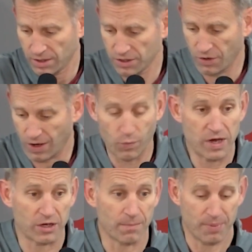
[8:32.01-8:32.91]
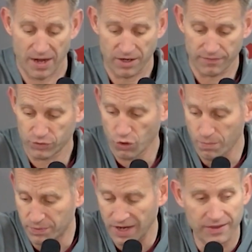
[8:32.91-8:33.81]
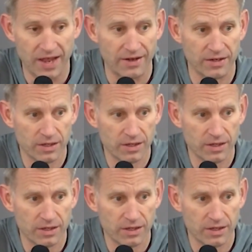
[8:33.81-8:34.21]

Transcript: you know are we a competitive group that that